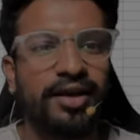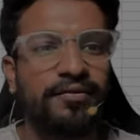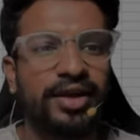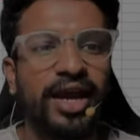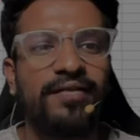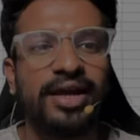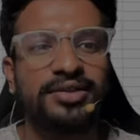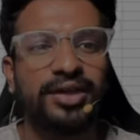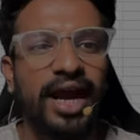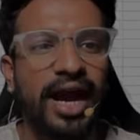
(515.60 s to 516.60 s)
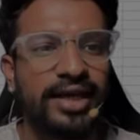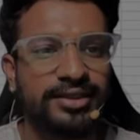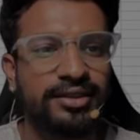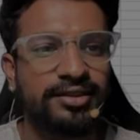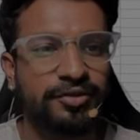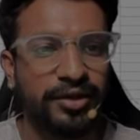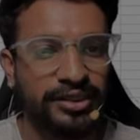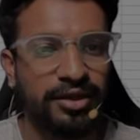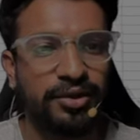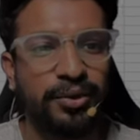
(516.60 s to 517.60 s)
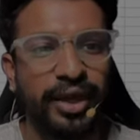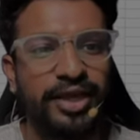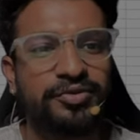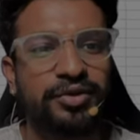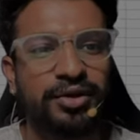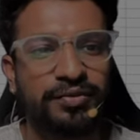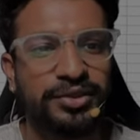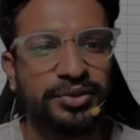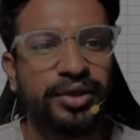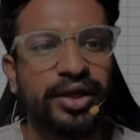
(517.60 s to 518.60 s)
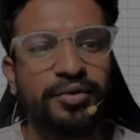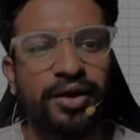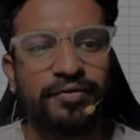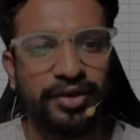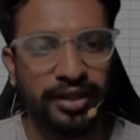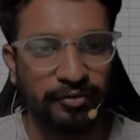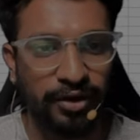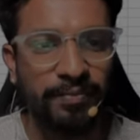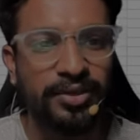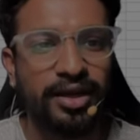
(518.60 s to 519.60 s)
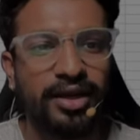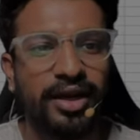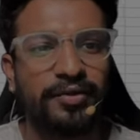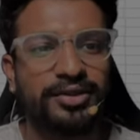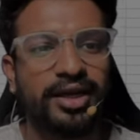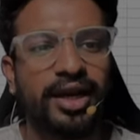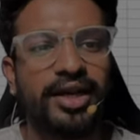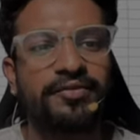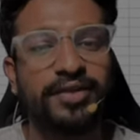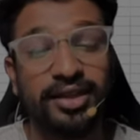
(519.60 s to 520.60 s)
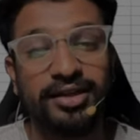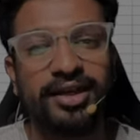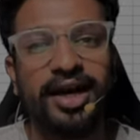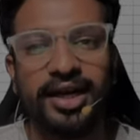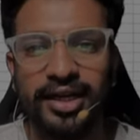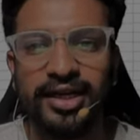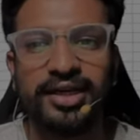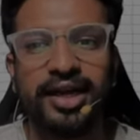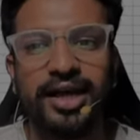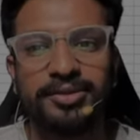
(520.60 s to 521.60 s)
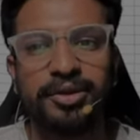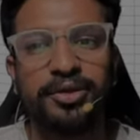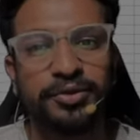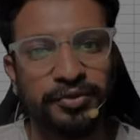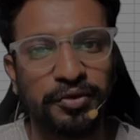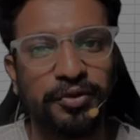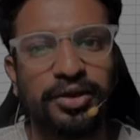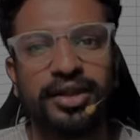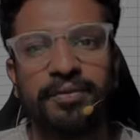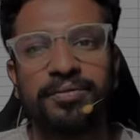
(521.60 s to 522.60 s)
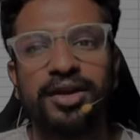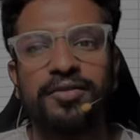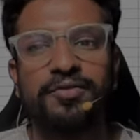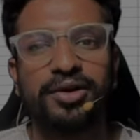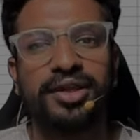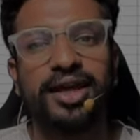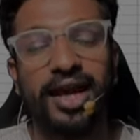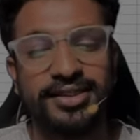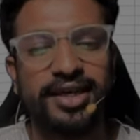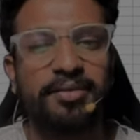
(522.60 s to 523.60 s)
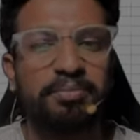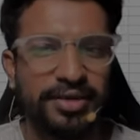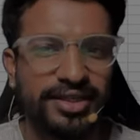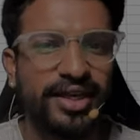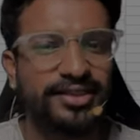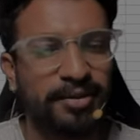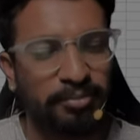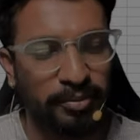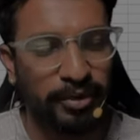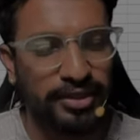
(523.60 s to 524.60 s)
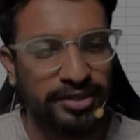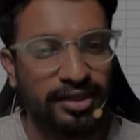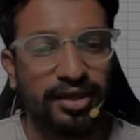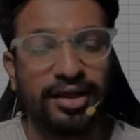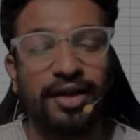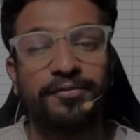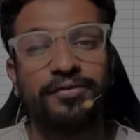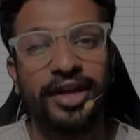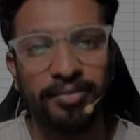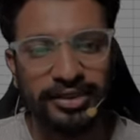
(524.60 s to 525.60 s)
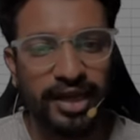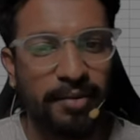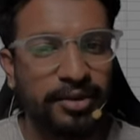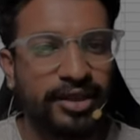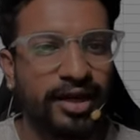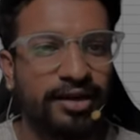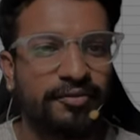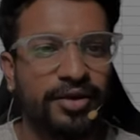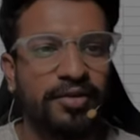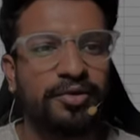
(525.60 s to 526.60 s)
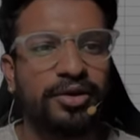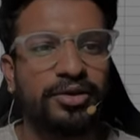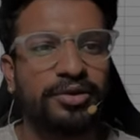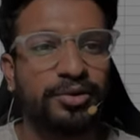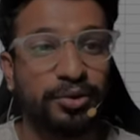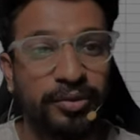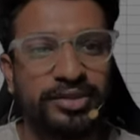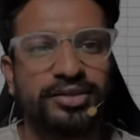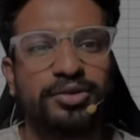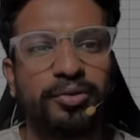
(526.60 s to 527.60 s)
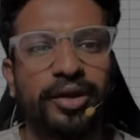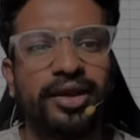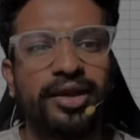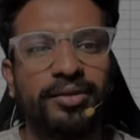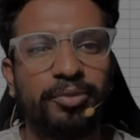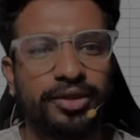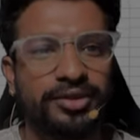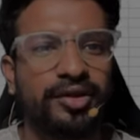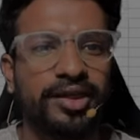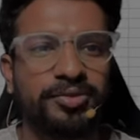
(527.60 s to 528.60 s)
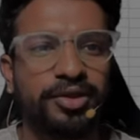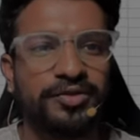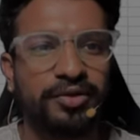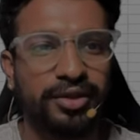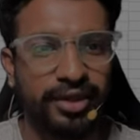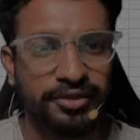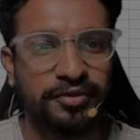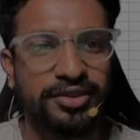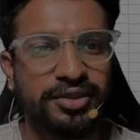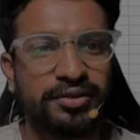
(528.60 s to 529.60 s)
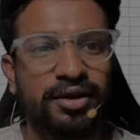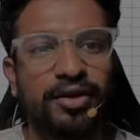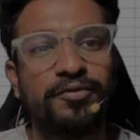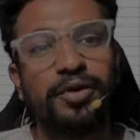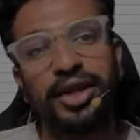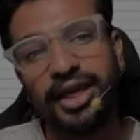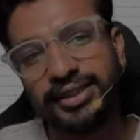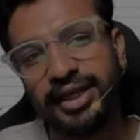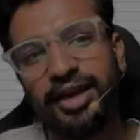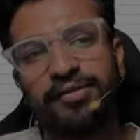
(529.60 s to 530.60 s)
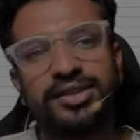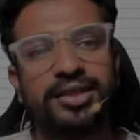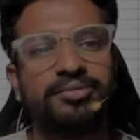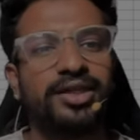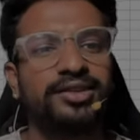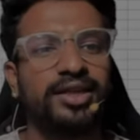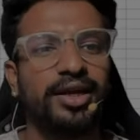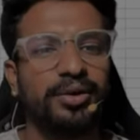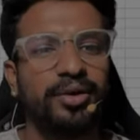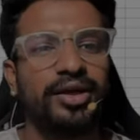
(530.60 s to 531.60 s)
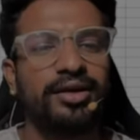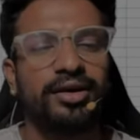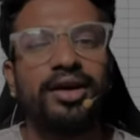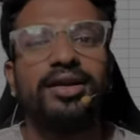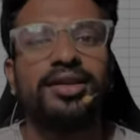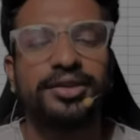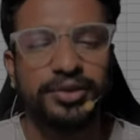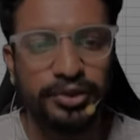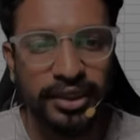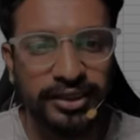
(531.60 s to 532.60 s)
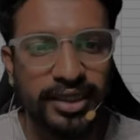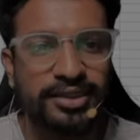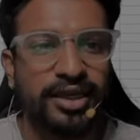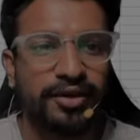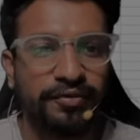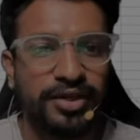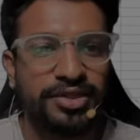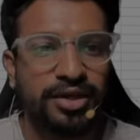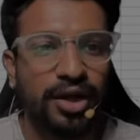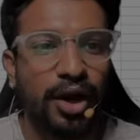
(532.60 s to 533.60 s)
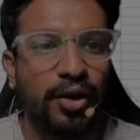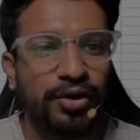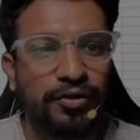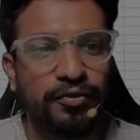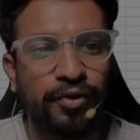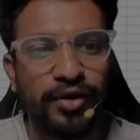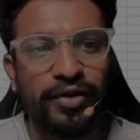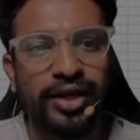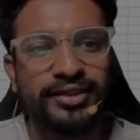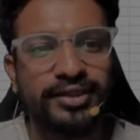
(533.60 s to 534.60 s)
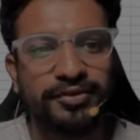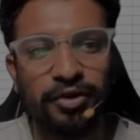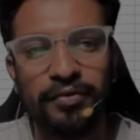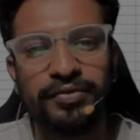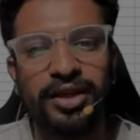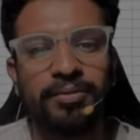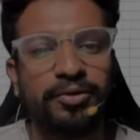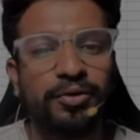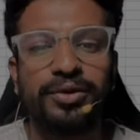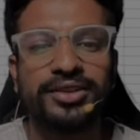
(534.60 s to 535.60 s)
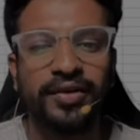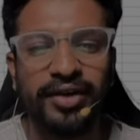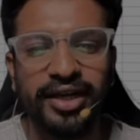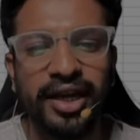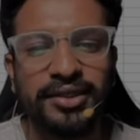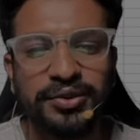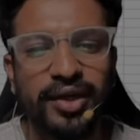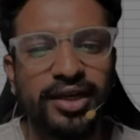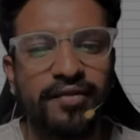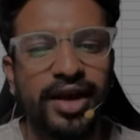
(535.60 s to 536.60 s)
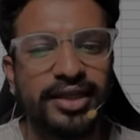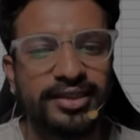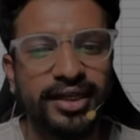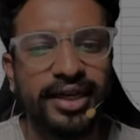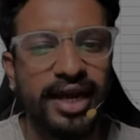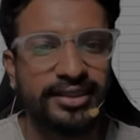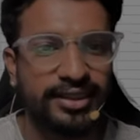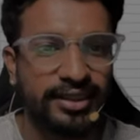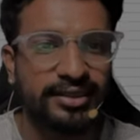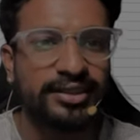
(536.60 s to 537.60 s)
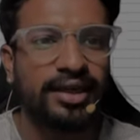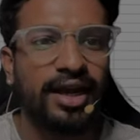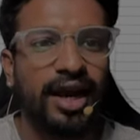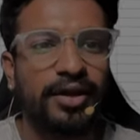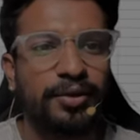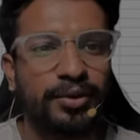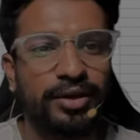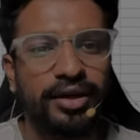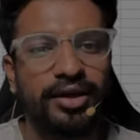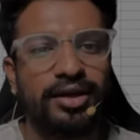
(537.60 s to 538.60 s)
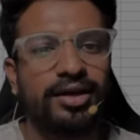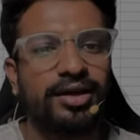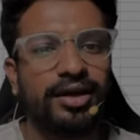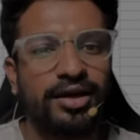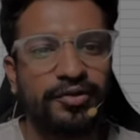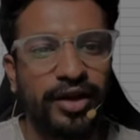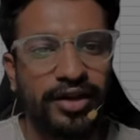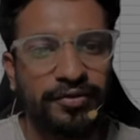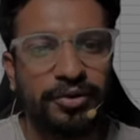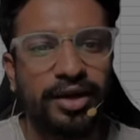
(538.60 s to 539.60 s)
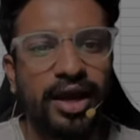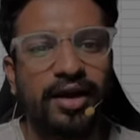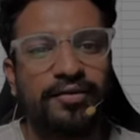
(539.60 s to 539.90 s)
we have actually asked a question to each one of the student who have filled the form. It was regarding whether the AgriEdict has been useful for them for their ICAR PG exam preparation. I'm very much happy that we have got too many positive response for this question for each and every subject, including the social science, in which out of 126 form fill up, 78 students have answered it as yes, and only 24 have